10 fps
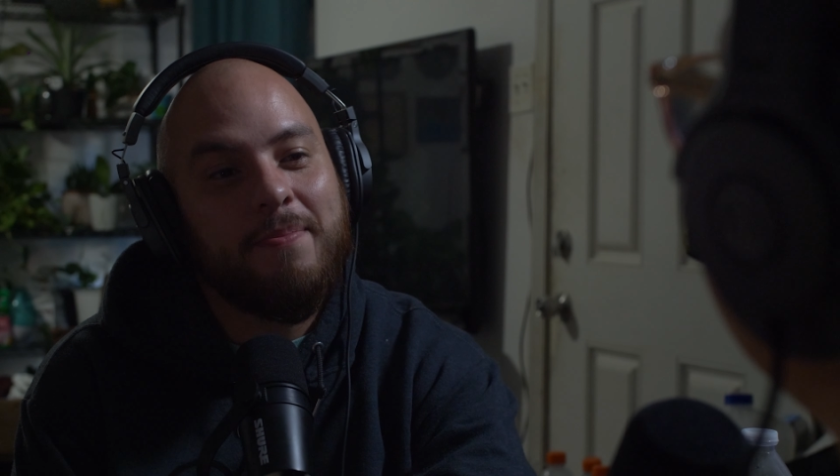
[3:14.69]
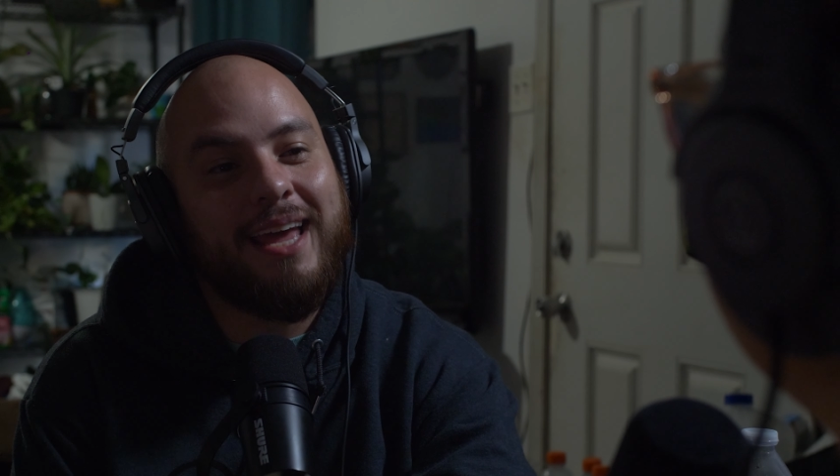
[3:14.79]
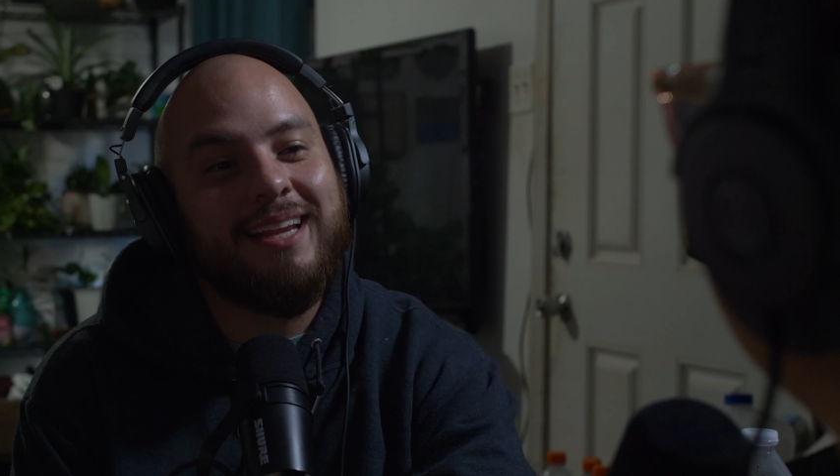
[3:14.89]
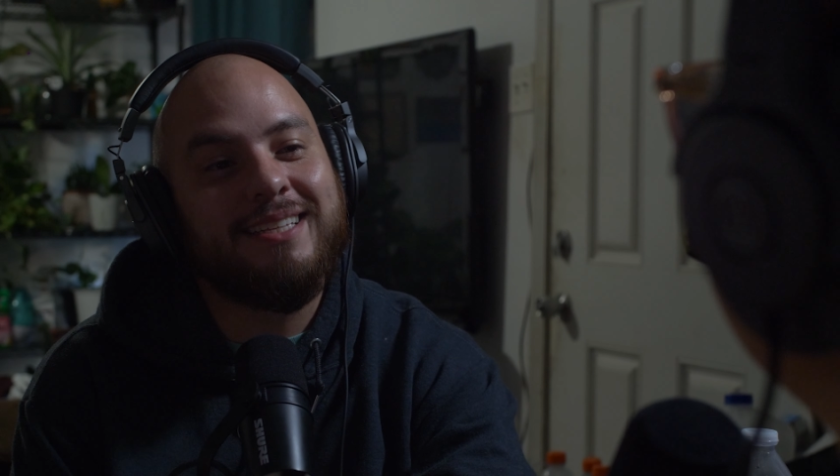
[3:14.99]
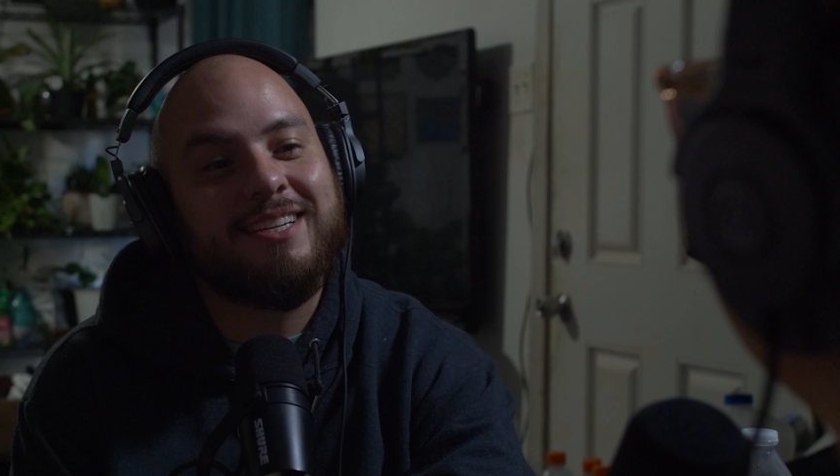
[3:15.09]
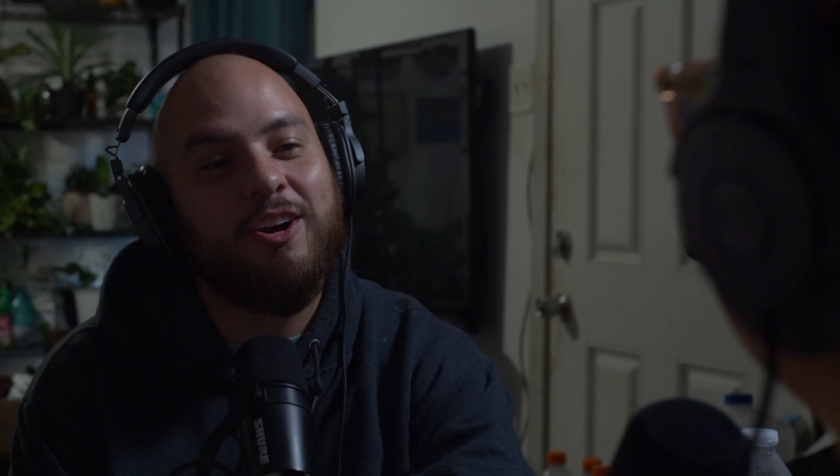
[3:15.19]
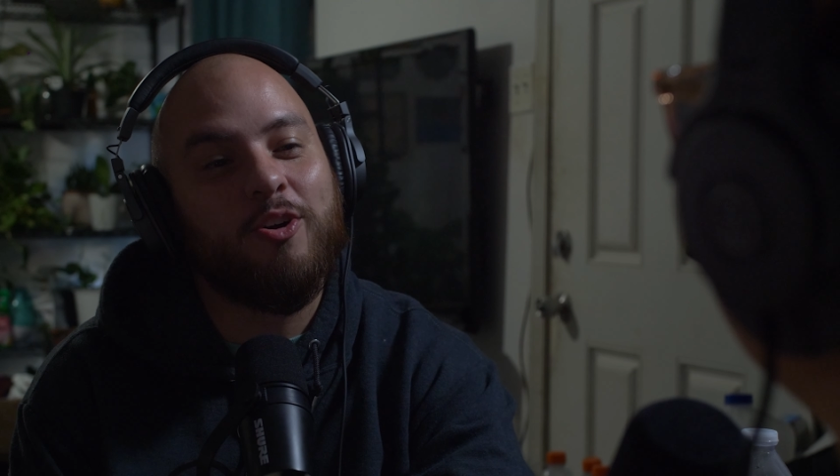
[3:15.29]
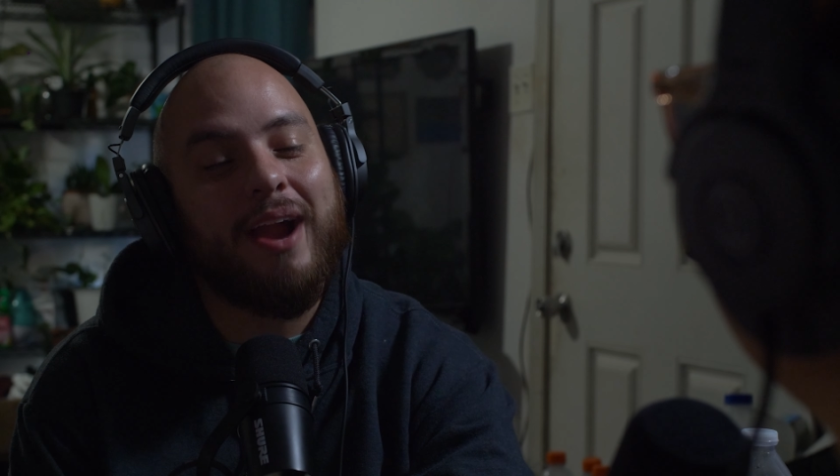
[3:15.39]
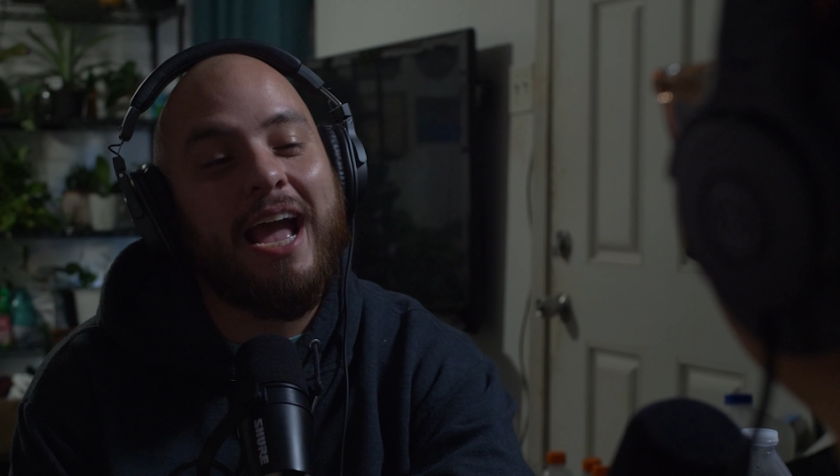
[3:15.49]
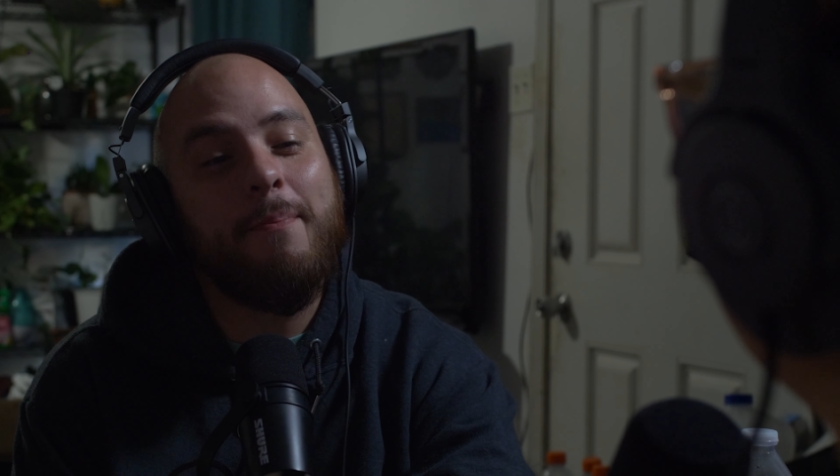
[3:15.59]
that is
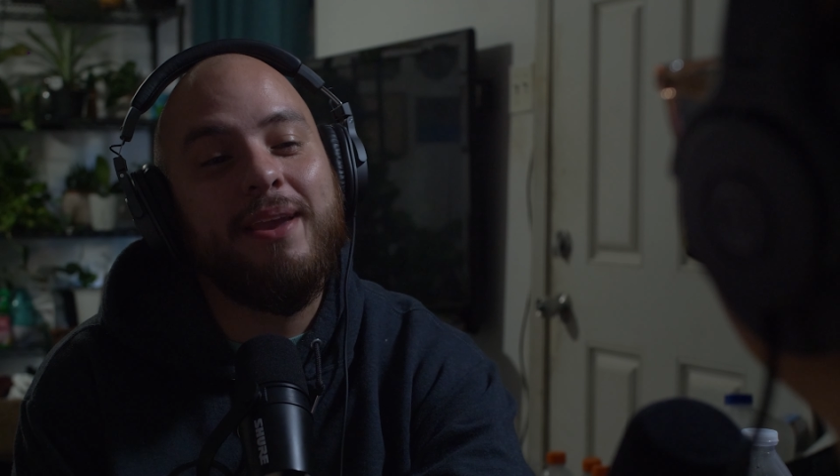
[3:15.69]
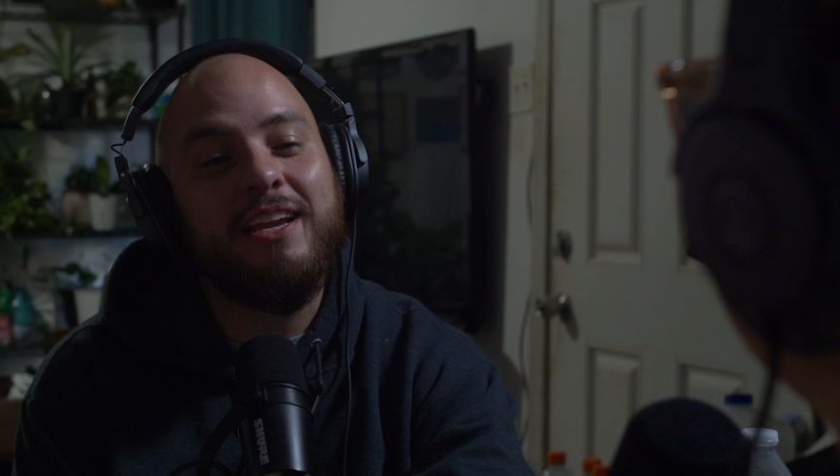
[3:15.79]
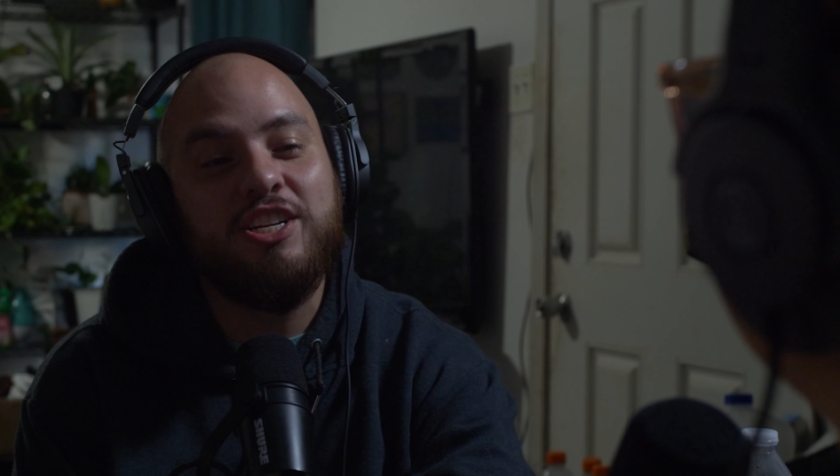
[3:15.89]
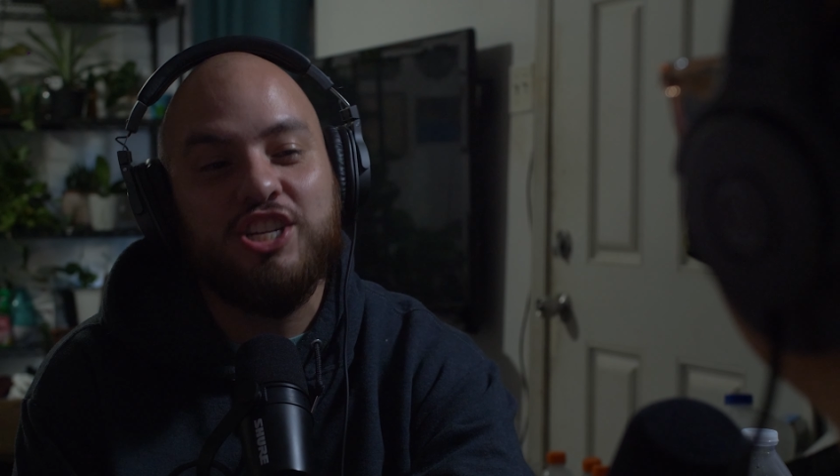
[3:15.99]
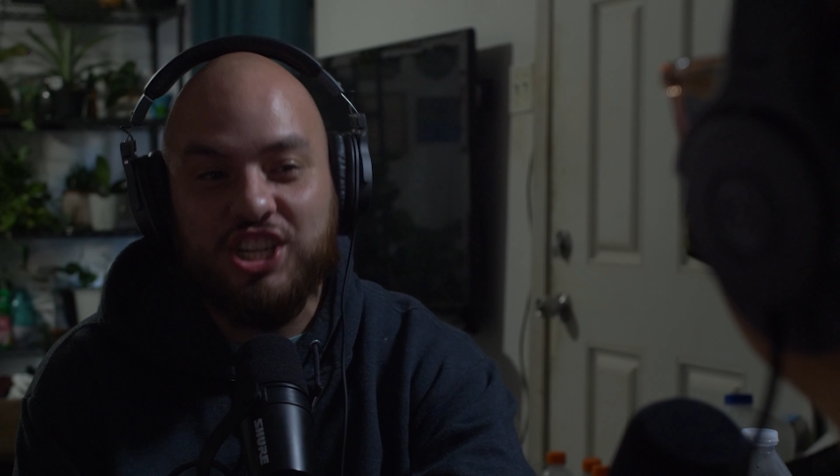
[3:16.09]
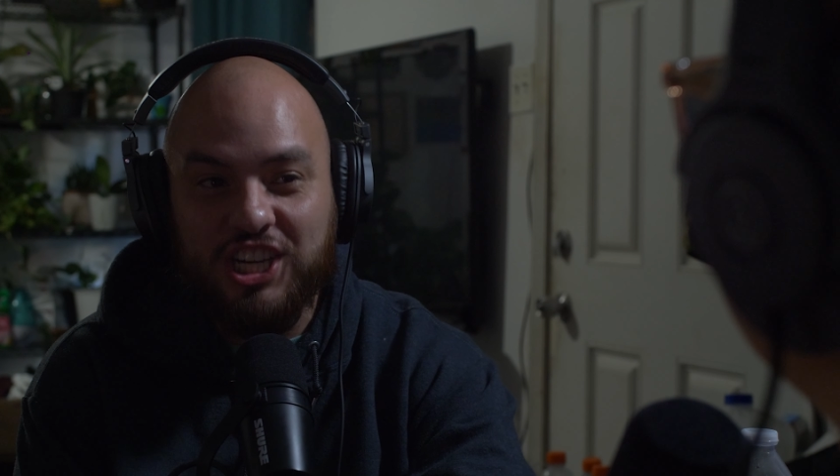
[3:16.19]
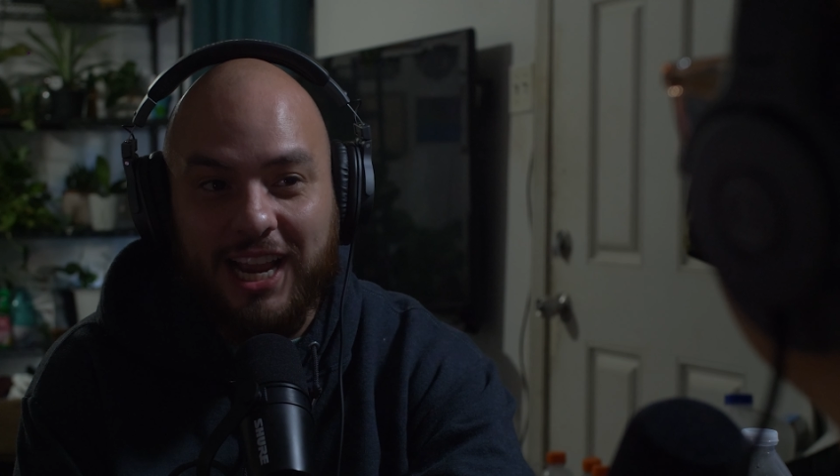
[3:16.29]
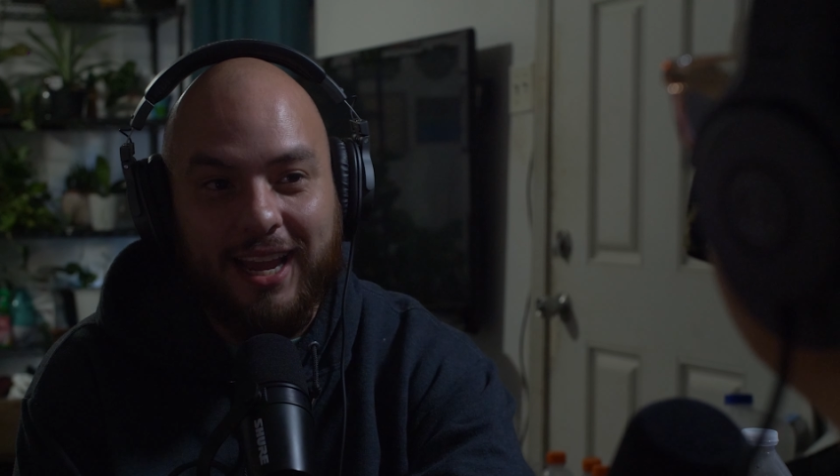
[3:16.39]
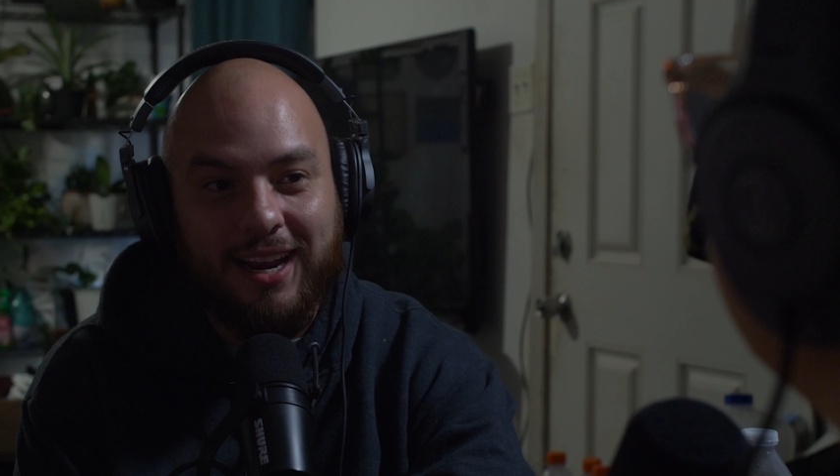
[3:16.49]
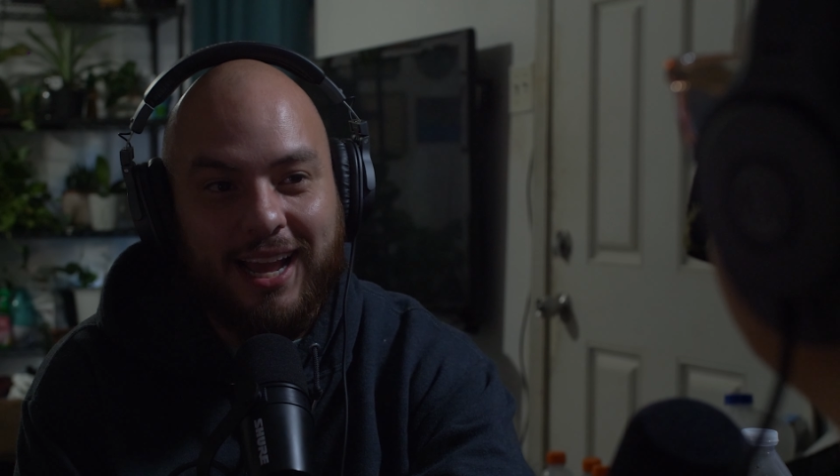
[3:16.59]
grabbing
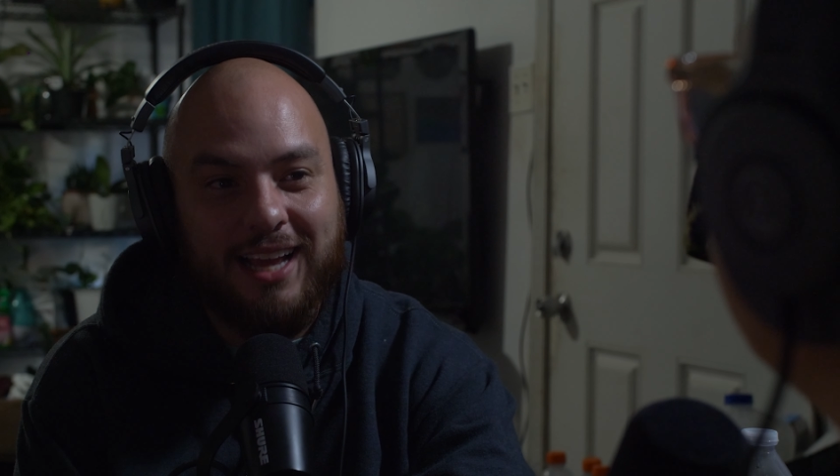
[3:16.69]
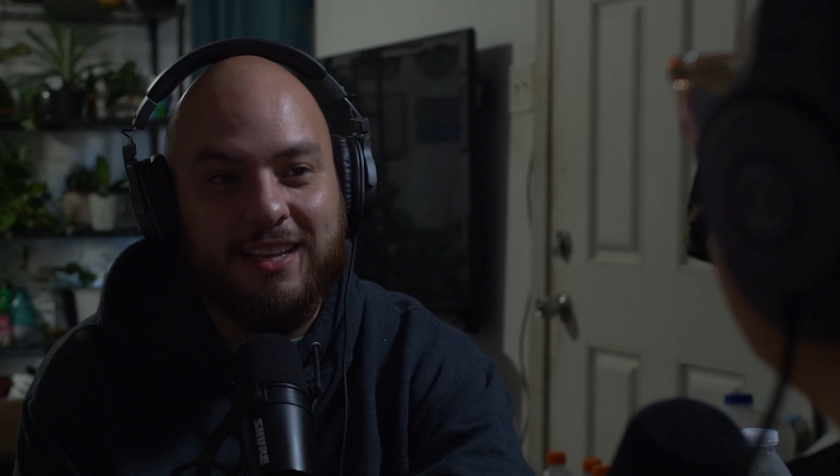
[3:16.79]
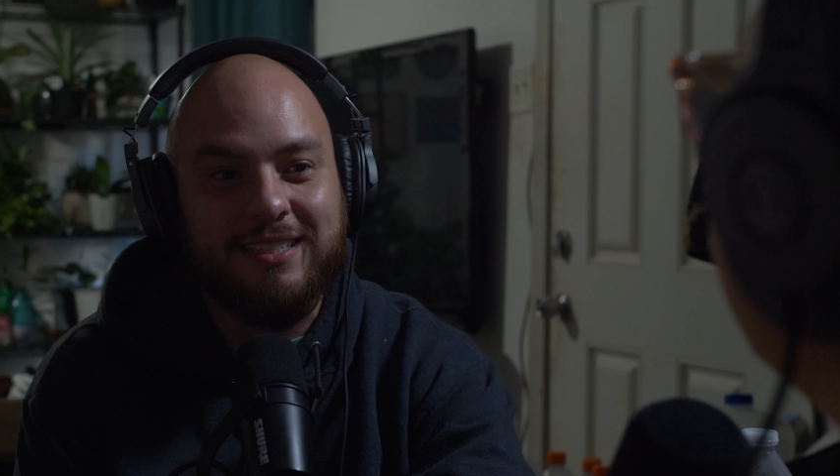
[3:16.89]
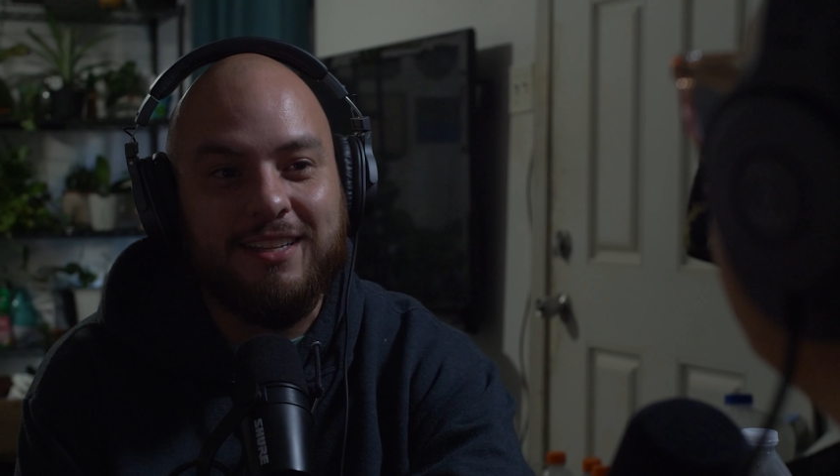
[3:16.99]
shit as,